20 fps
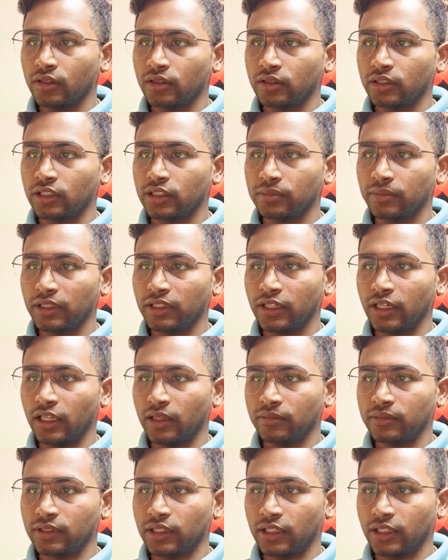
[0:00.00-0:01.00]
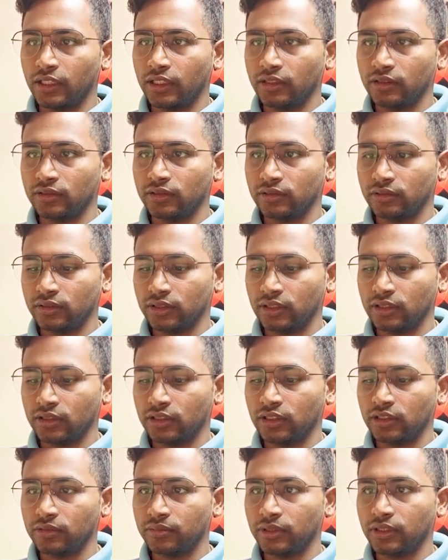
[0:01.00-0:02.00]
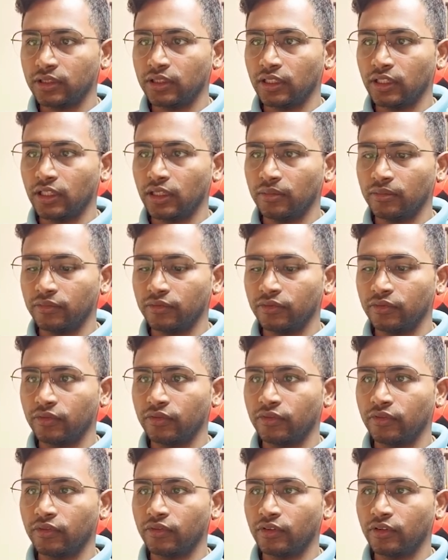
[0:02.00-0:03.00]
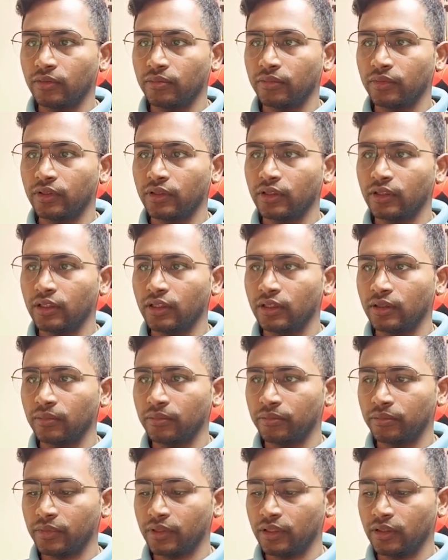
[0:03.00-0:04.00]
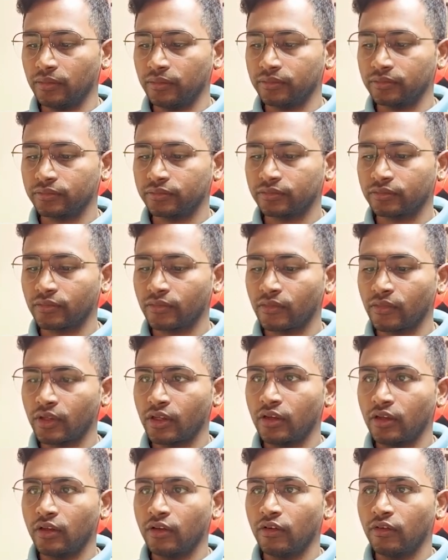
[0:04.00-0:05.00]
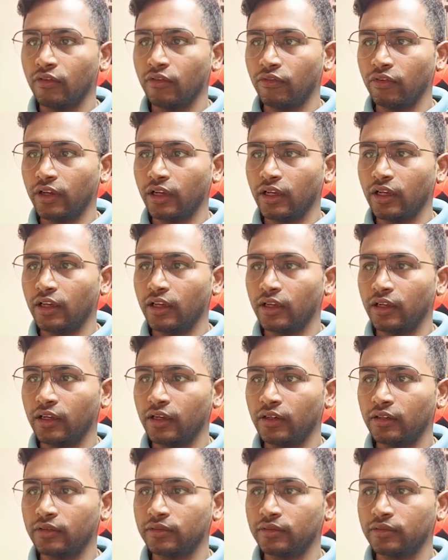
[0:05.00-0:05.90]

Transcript: Display the names, right? Just display the names from emp where